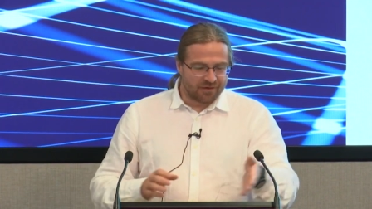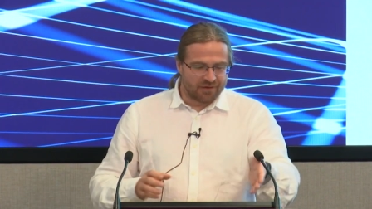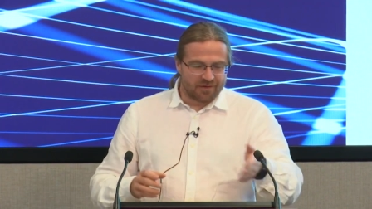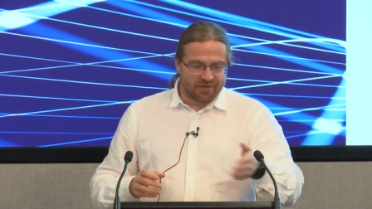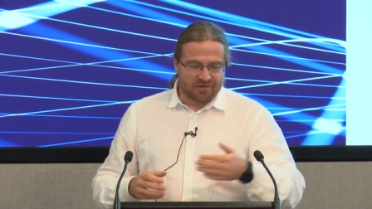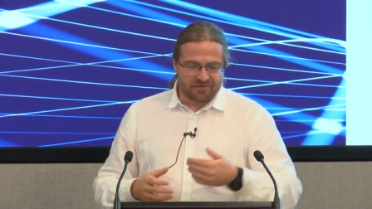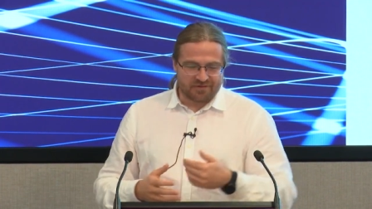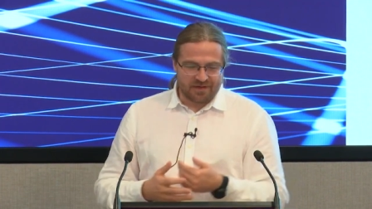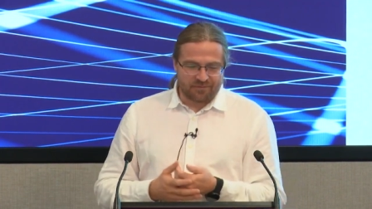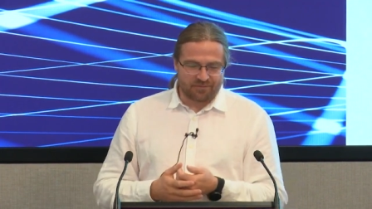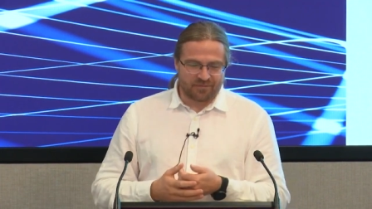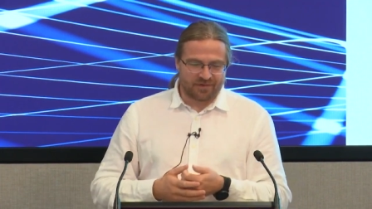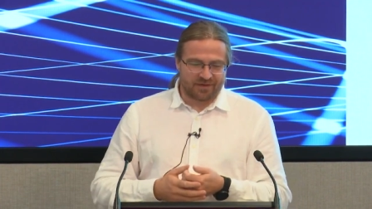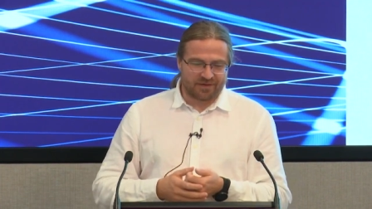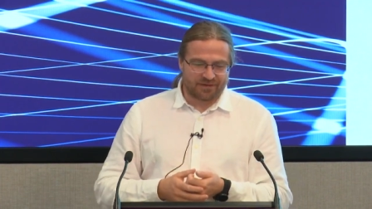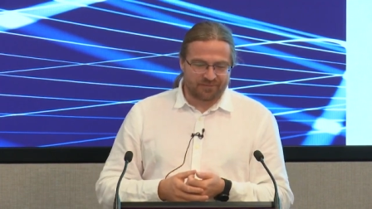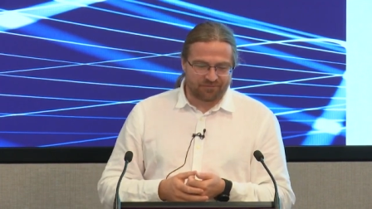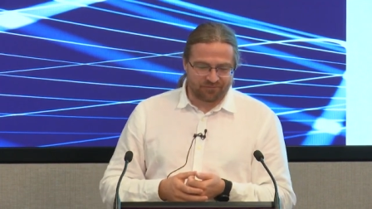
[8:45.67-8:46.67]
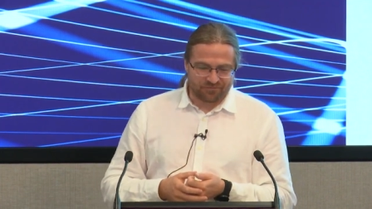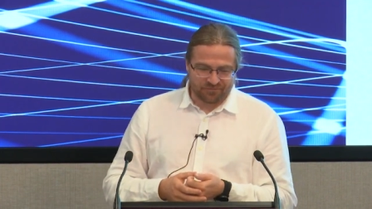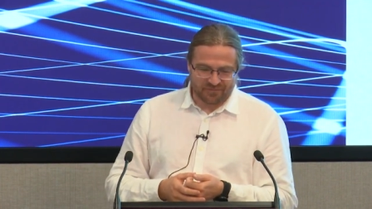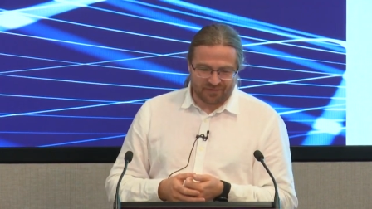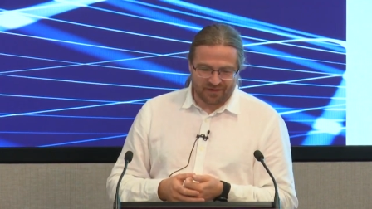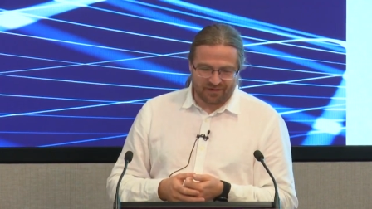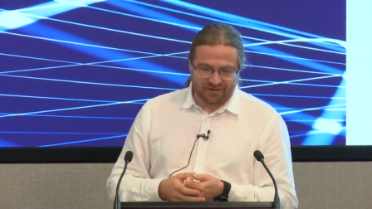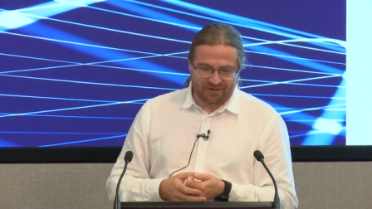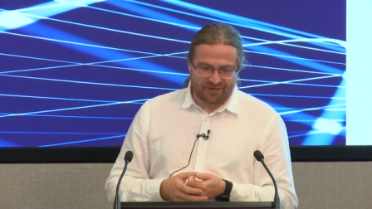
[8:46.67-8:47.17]
Some um,
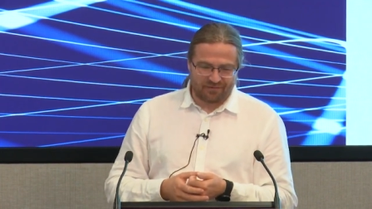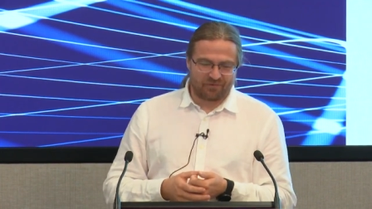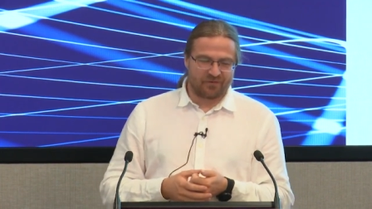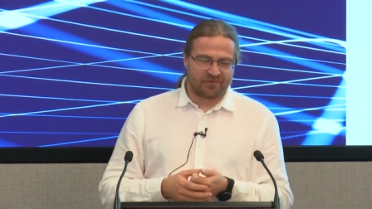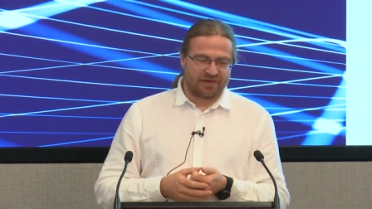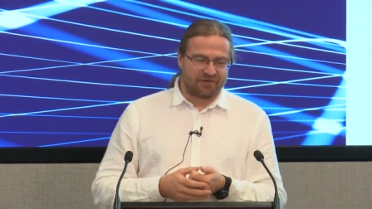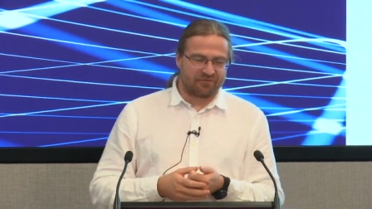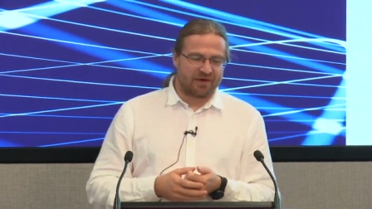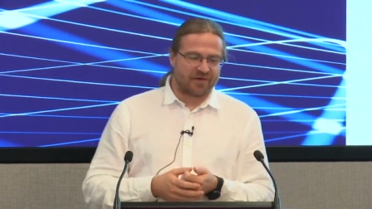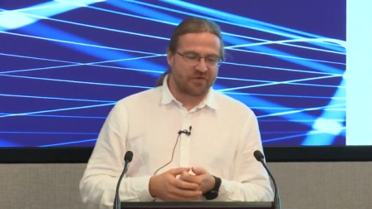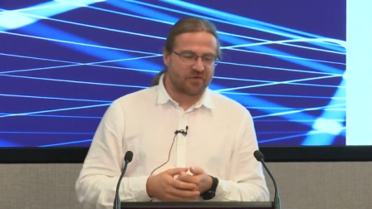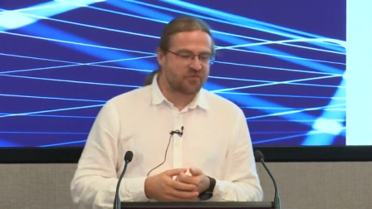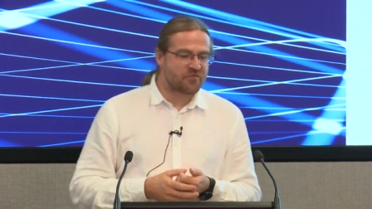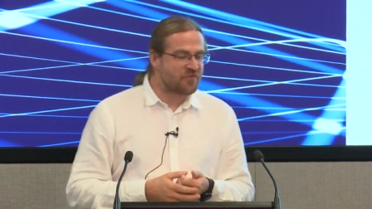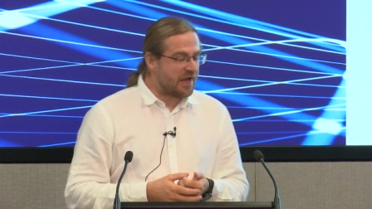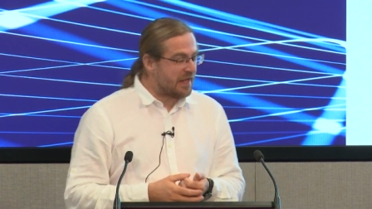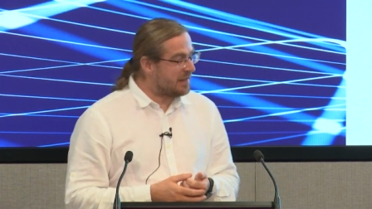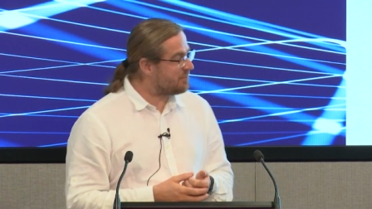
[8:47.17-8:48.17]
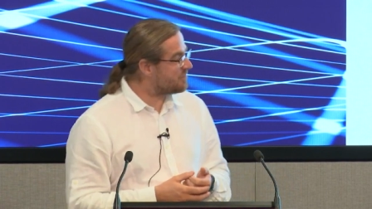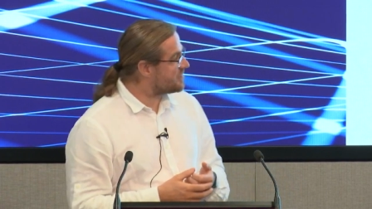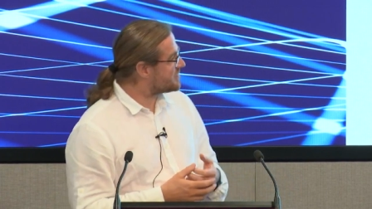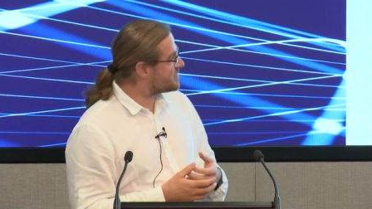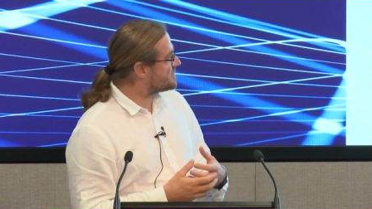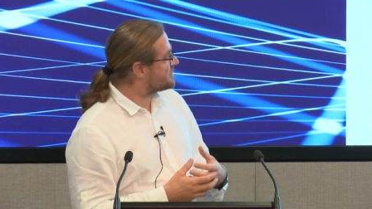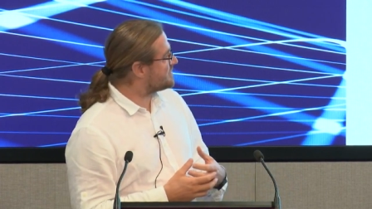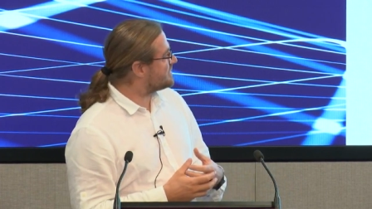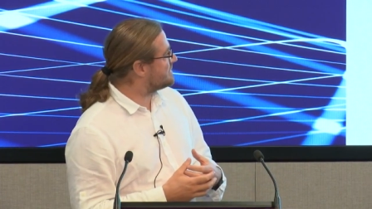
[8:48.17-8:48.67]
I would say, rather
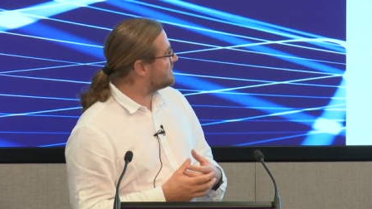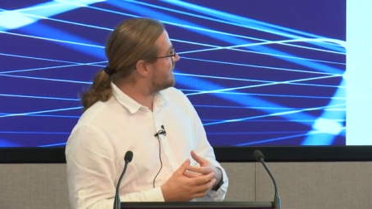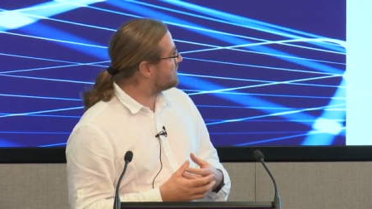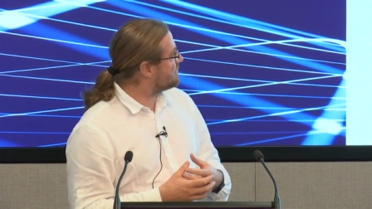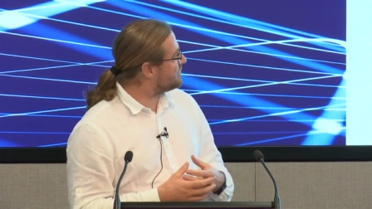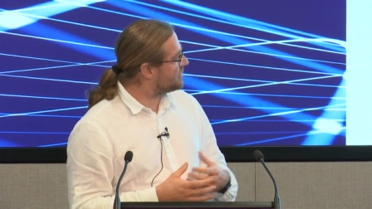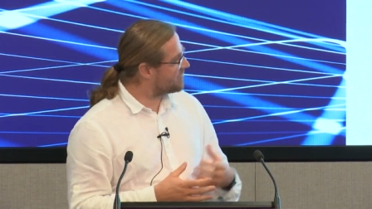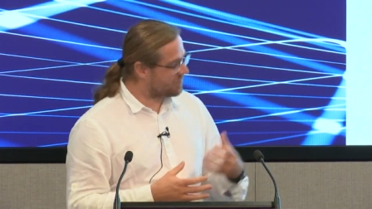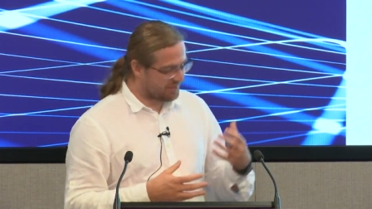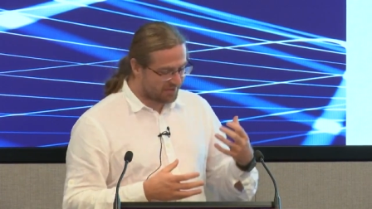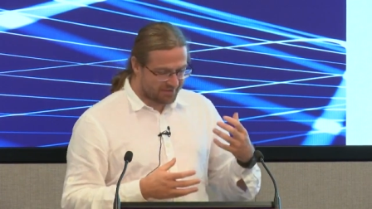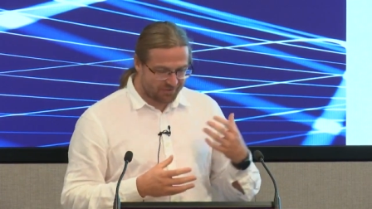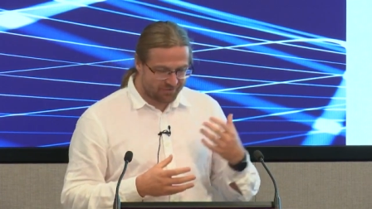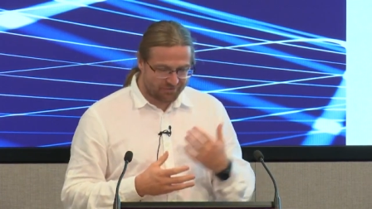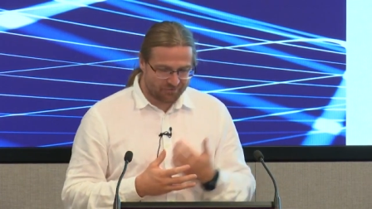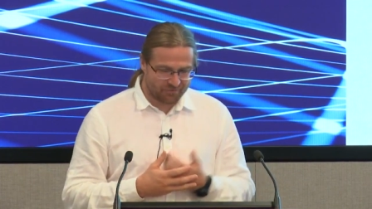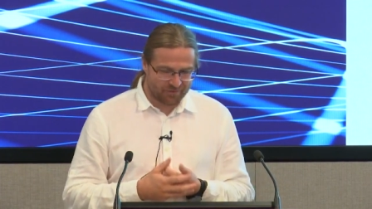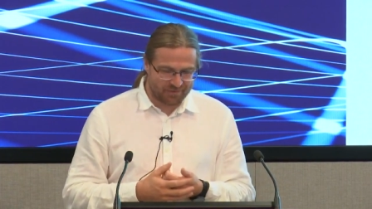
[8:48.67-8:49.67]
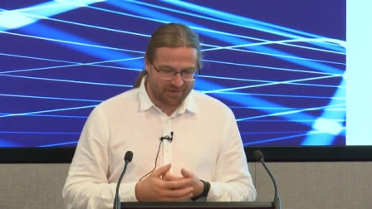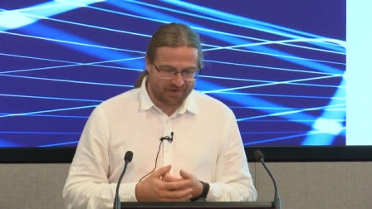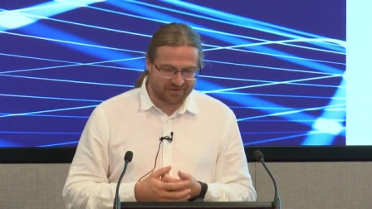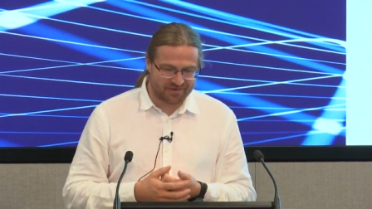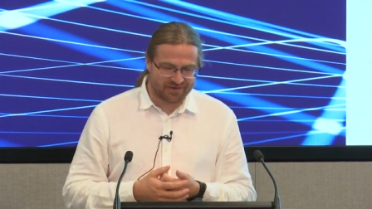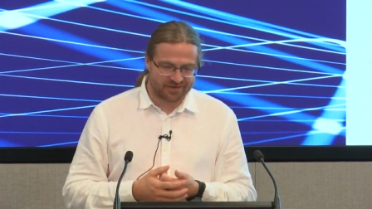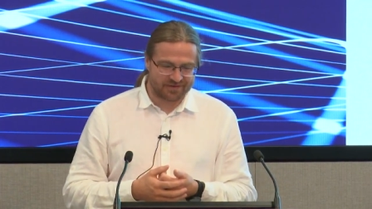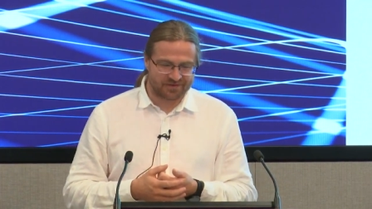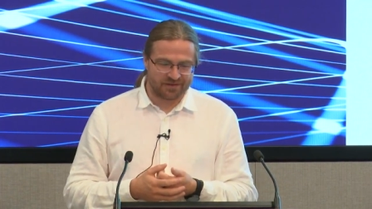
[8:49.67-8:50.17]
famous examples there from my
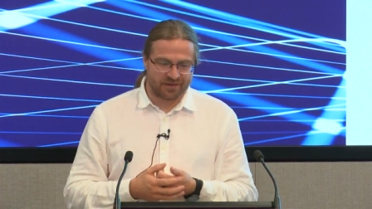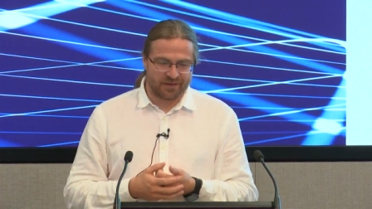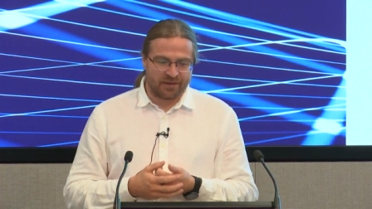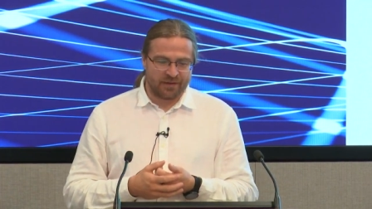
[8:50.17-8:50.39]
side.